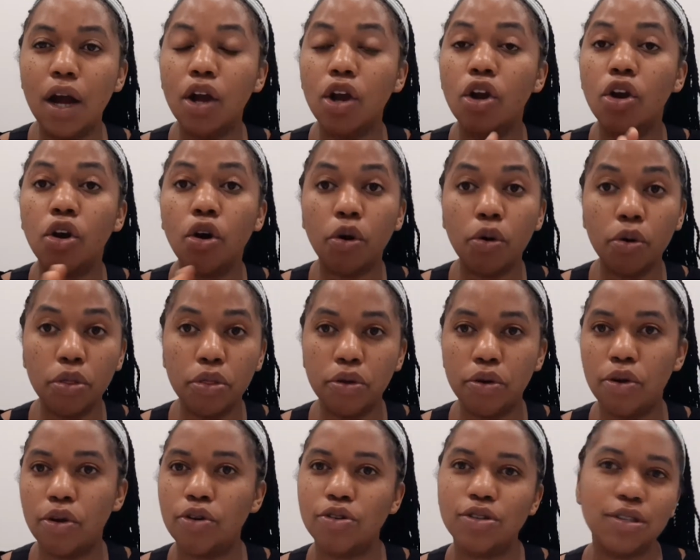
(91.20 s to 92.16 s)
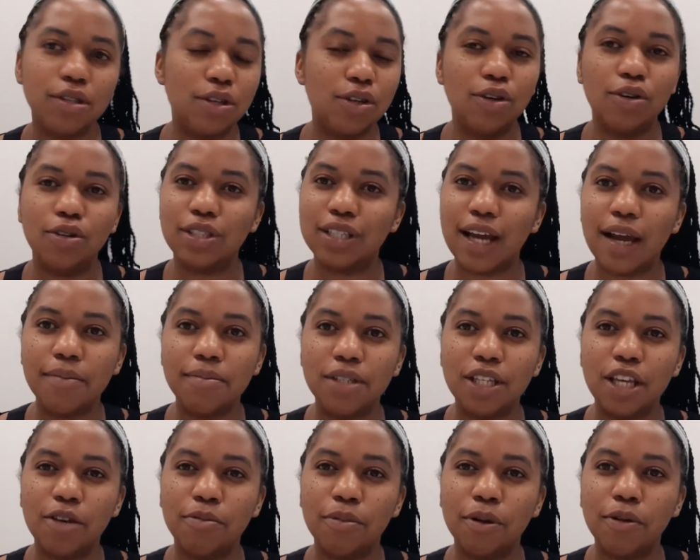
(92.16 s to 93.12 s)
go through your
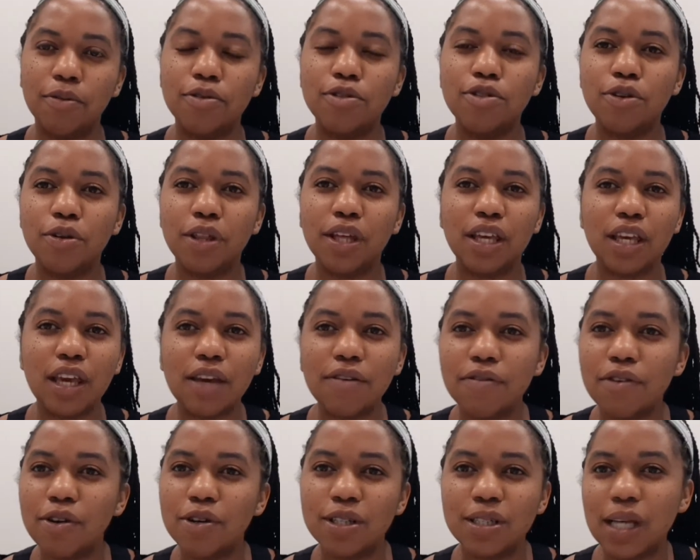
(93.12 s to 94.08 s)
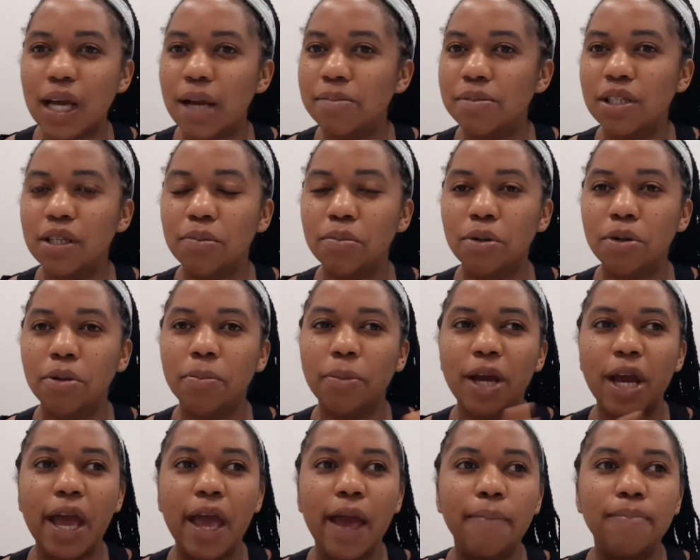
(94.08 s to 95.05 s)
timetable. So they give you a timetable
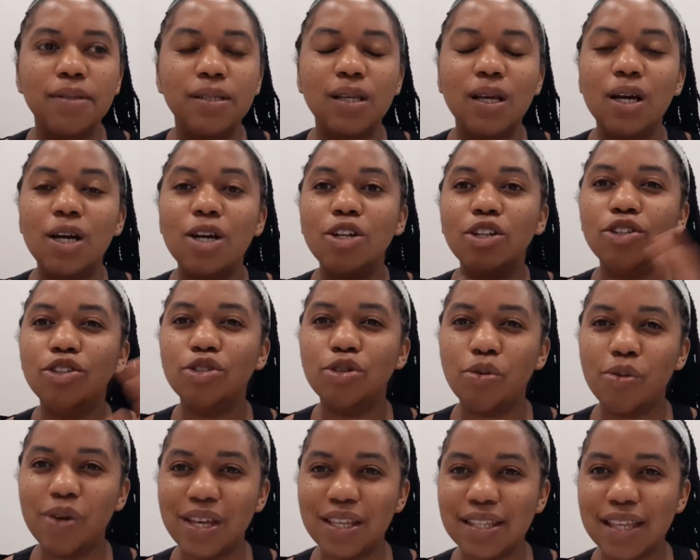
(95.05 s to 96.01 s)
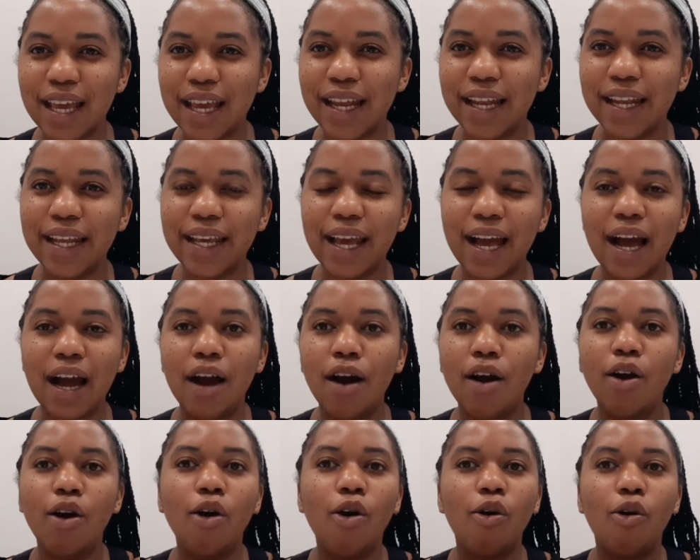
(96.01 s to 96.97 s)
perhaps 2 weeks earlier
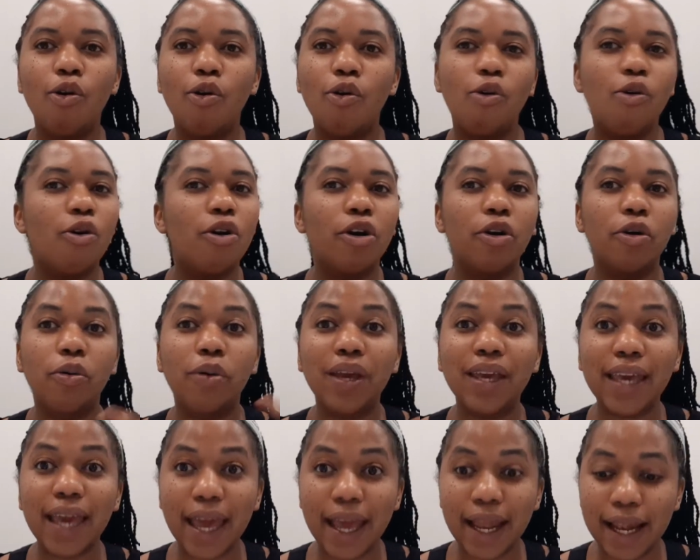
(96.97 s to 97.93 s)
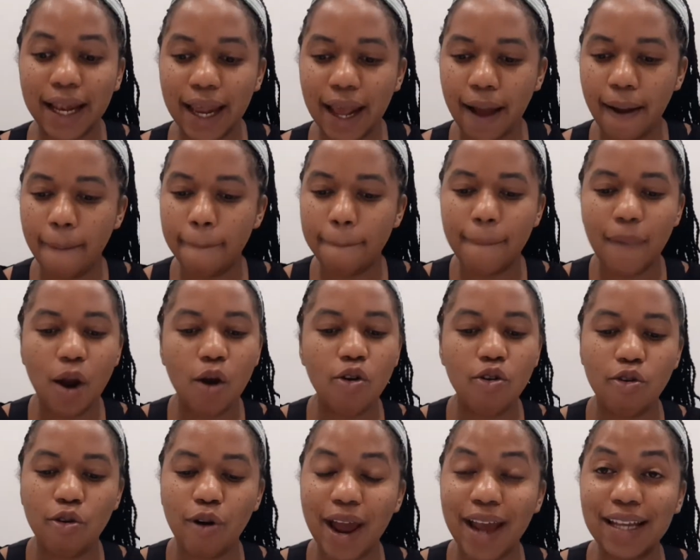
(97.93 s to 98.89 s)
or a week earlier.
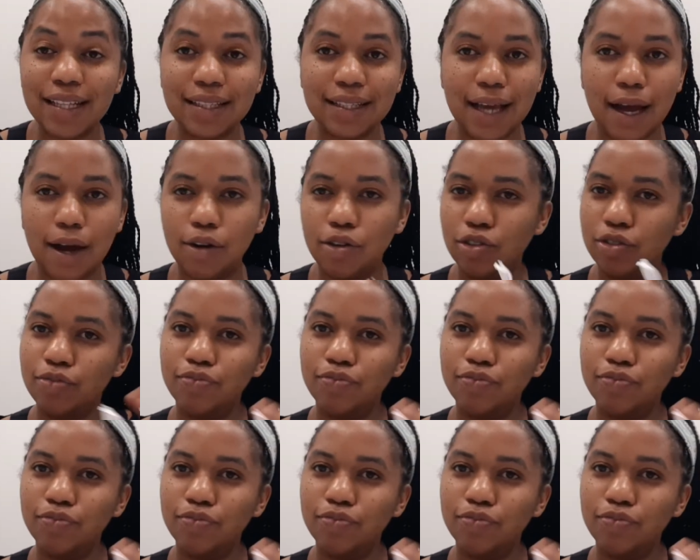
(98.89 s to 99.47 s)
Write down